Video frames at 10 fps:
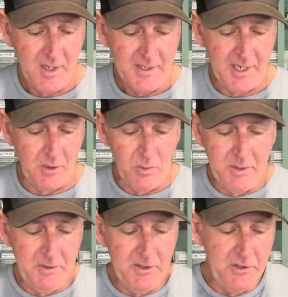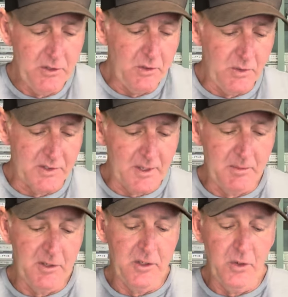Now, what I'm going to do is I'm
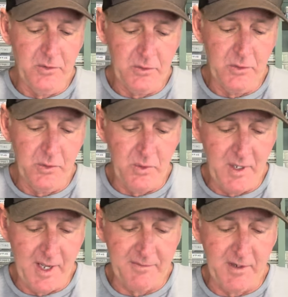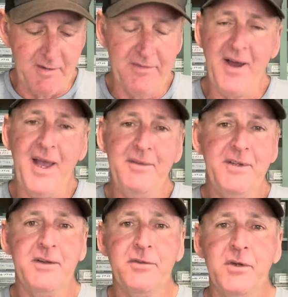going to go through, I've got 5
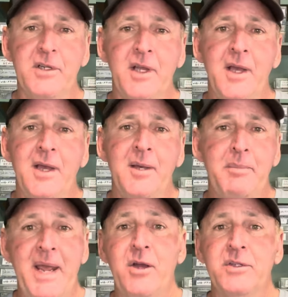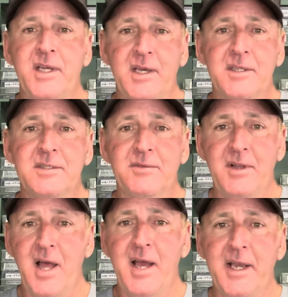different pound tests of
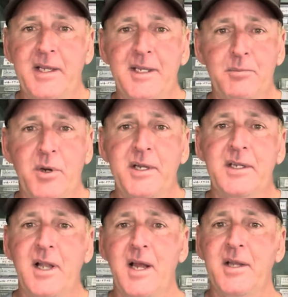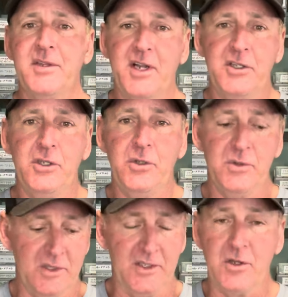line and braided line that I
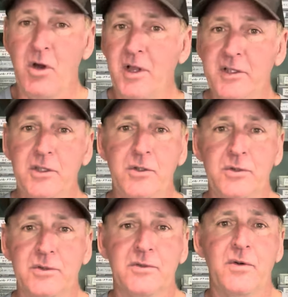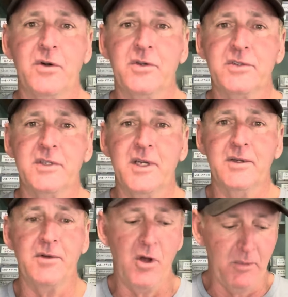use. And that's all I use as far as
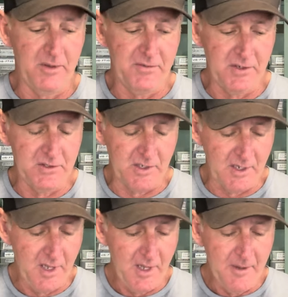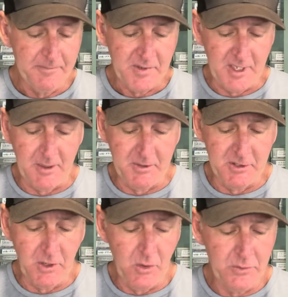all my fishing. And I'm going to
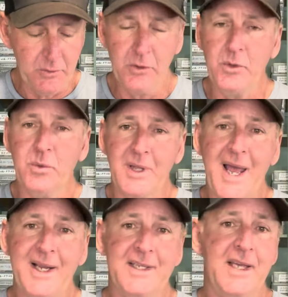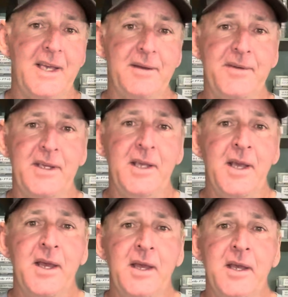go through light to heavy,
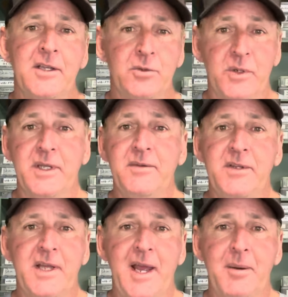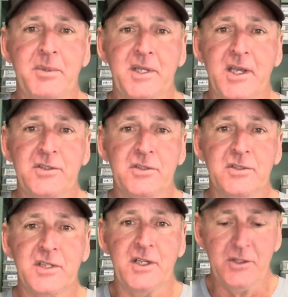sort of give you the
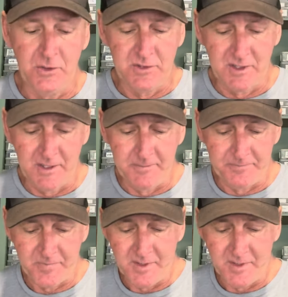applications that I use it in.